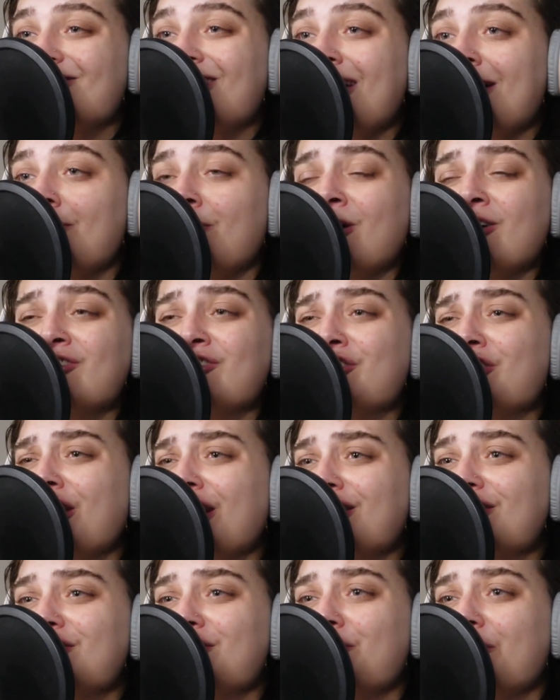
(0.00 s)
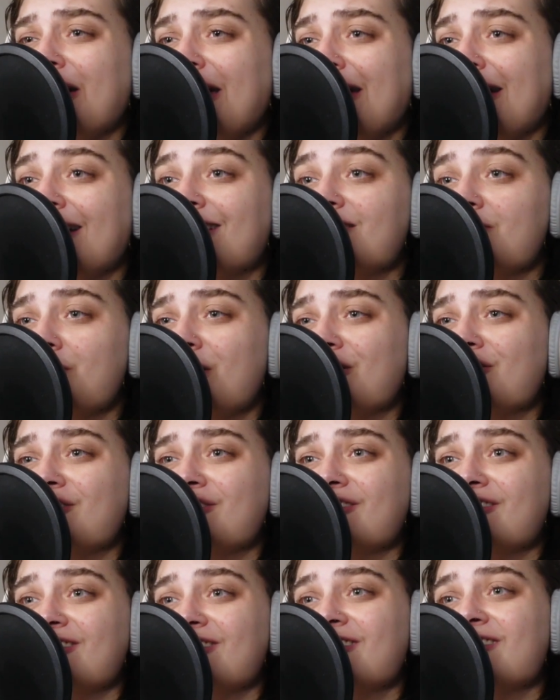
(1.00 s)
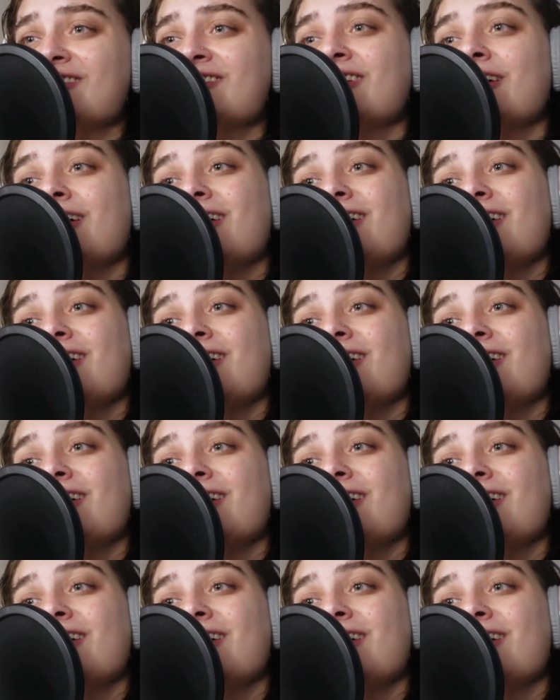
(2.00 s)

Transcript: that much, and that's okay, as much as